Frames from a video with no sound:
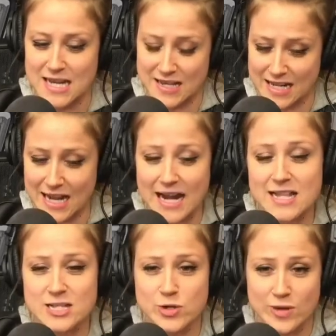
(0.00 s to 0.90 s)
and I got
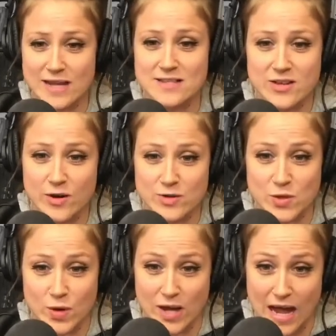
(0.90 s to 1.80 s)
it like two days ago.
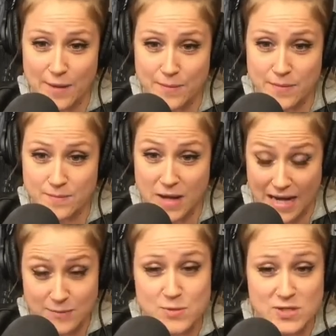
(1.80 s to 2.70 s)
So I'm,
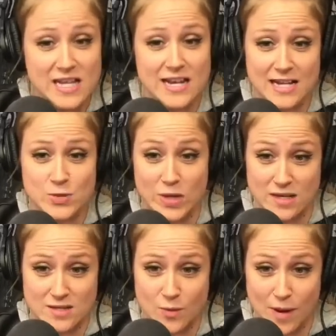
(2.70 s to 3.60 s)
and I'm supposed to get it next
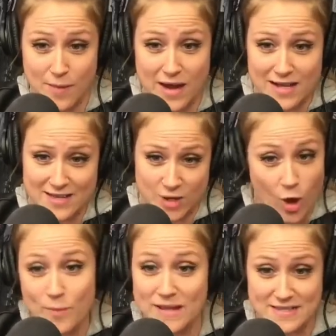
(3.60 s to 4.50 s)
week. So my body is
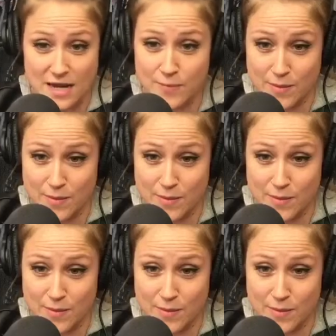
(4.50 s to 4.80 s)
all messed up up.